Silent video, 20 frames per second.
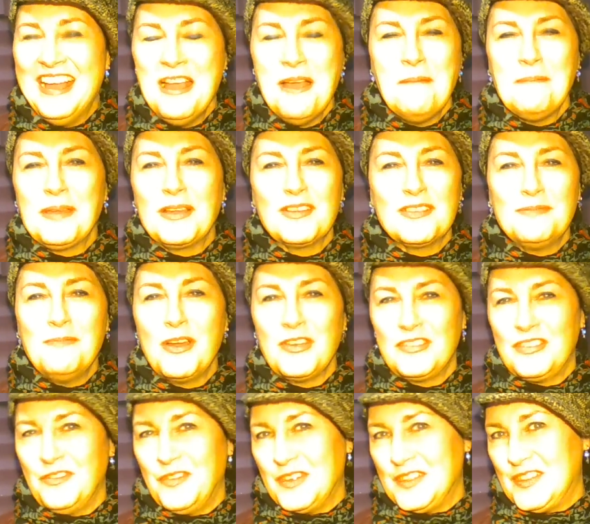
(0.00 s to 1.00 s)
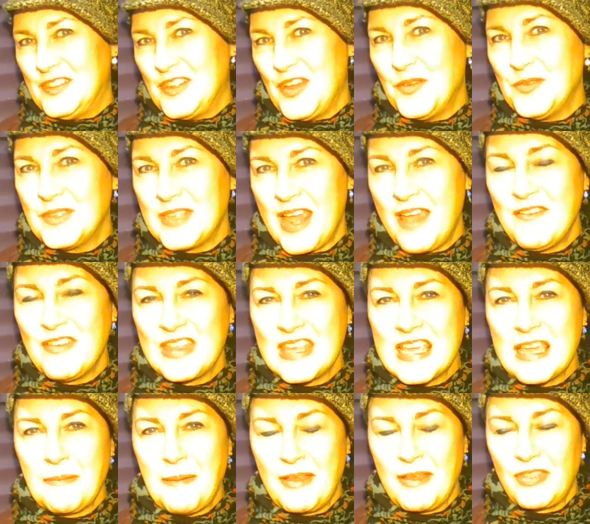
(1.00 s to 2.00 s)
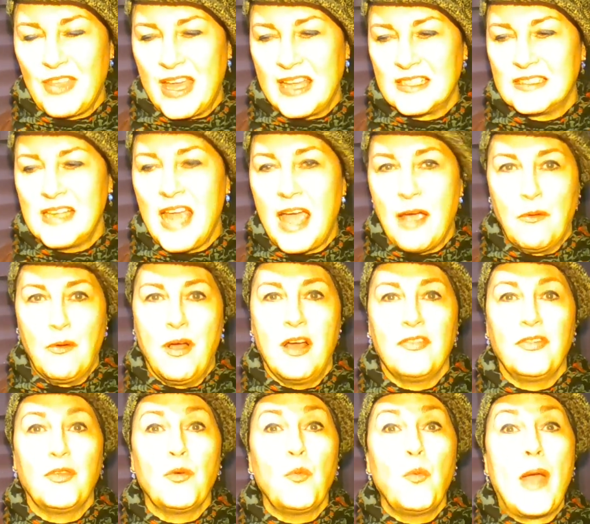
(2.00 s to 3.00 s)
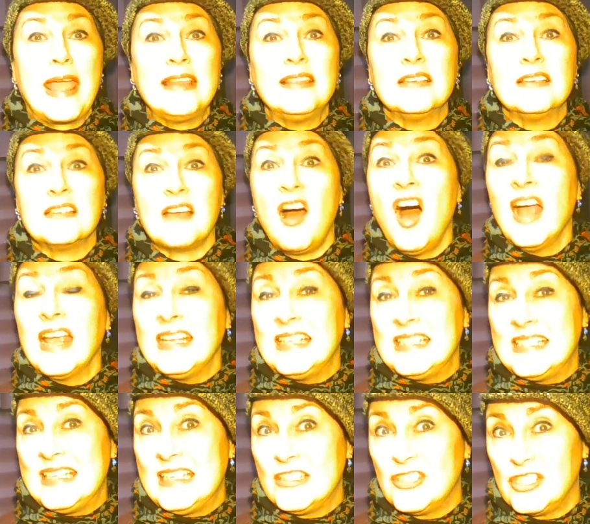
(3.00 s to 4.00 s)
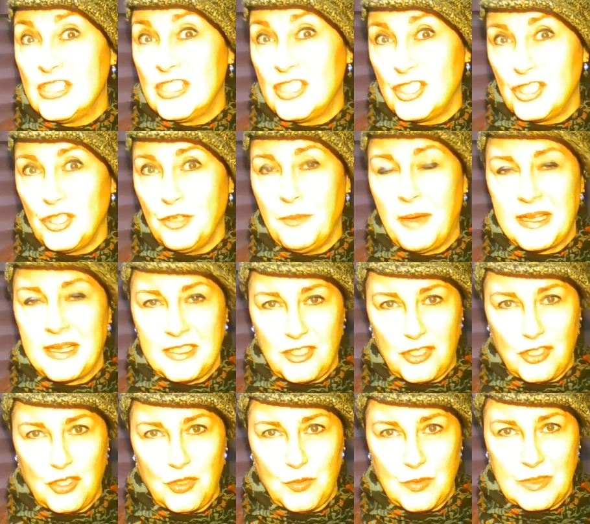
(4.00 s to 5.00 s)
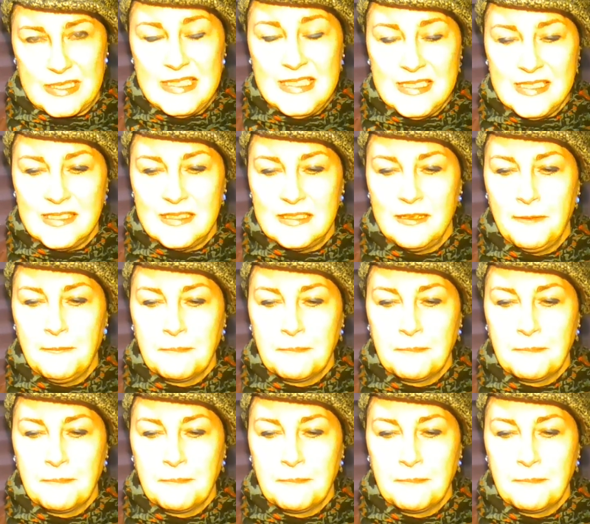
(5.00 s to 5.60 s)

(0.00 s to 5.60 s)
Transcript: because most of us don't ever think about that. Now, the way that I teach it to my students